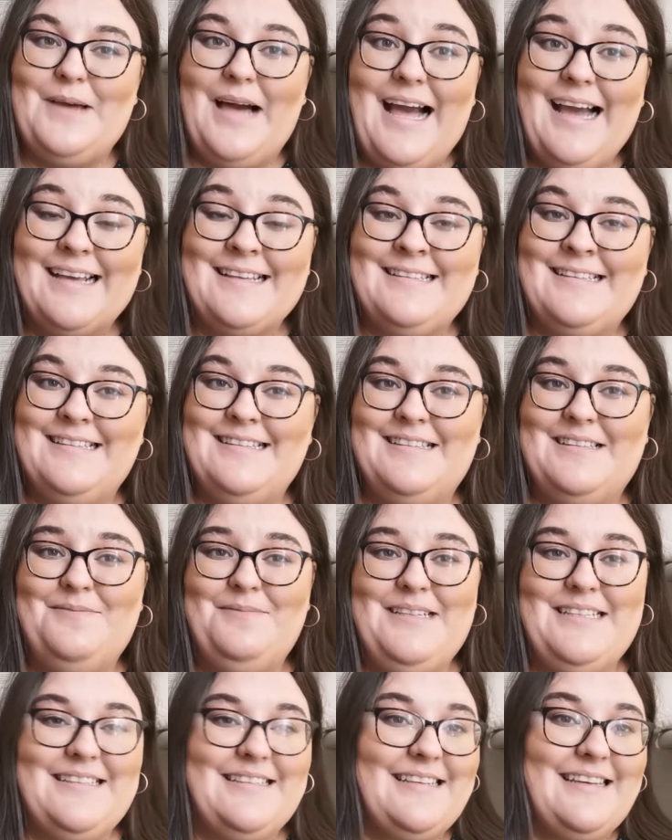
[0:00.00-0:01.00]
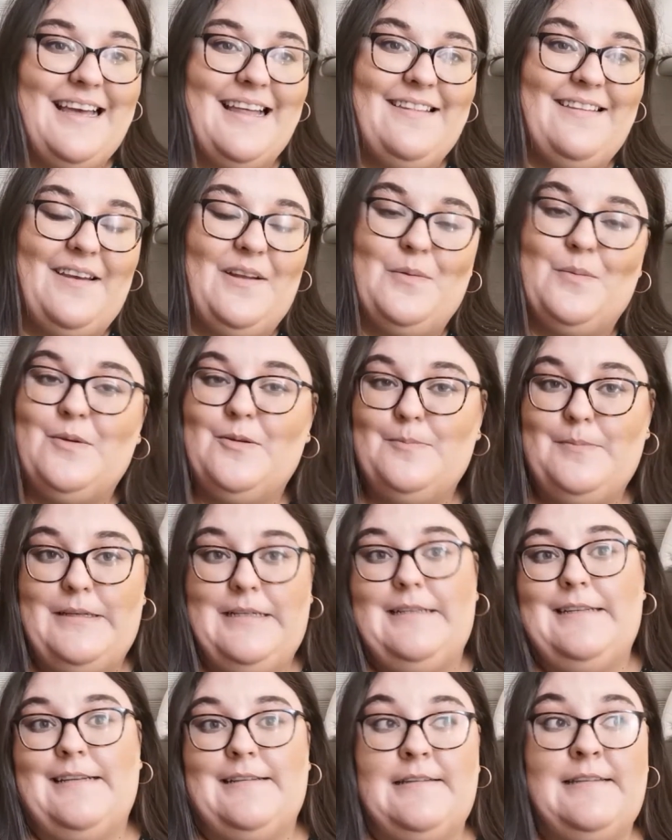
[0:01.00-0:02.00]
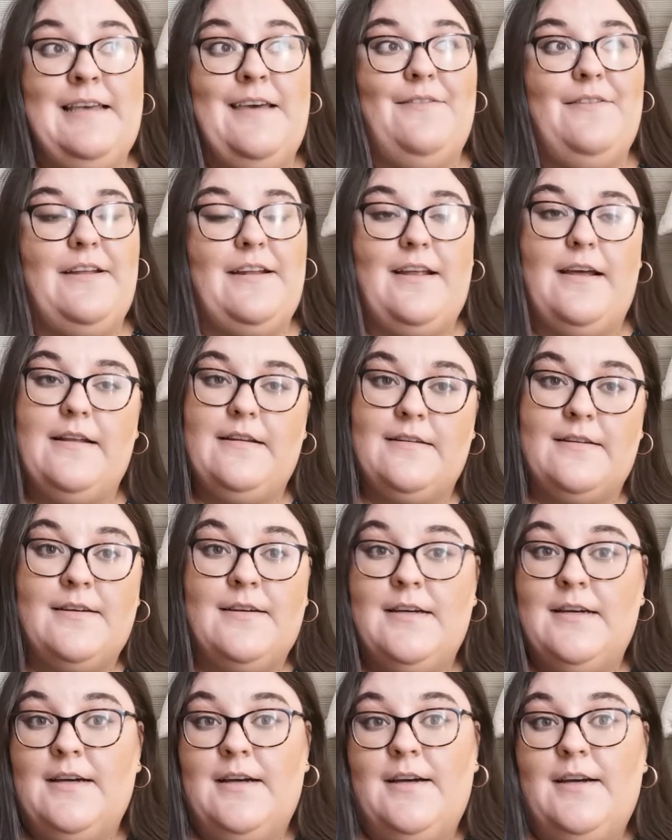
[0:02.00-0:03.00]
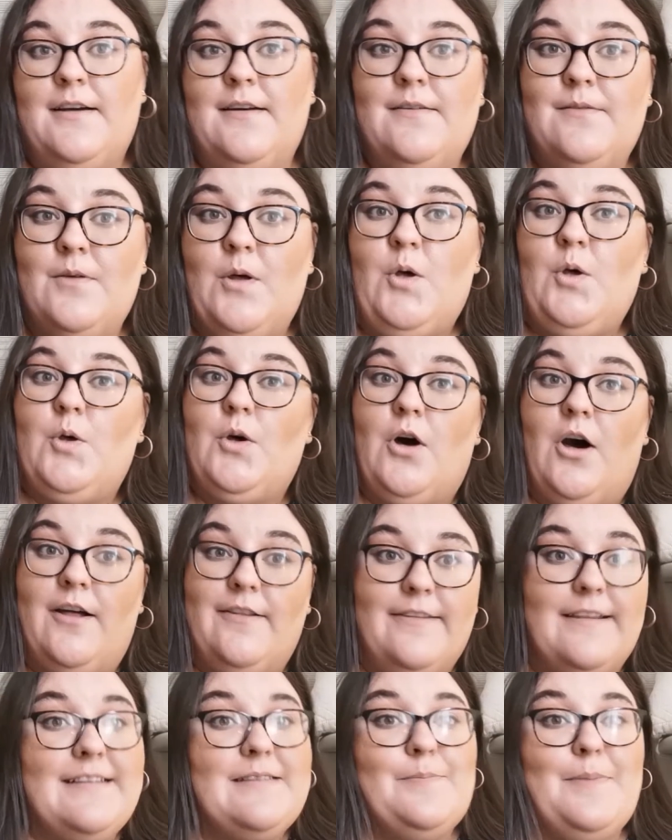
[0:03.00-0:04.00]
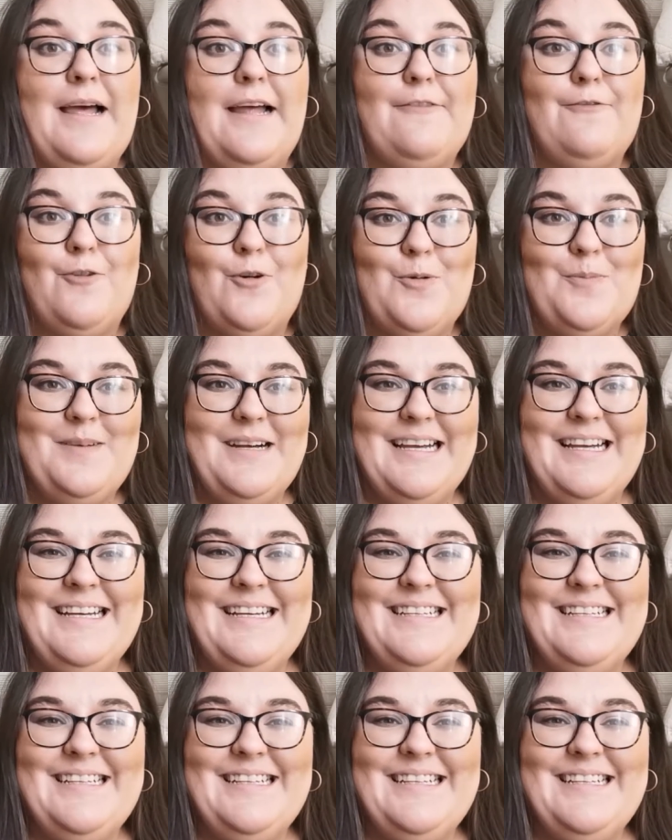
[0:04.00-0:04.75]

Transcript: to access the meeting, and then we'll meet at 7 and on this platform.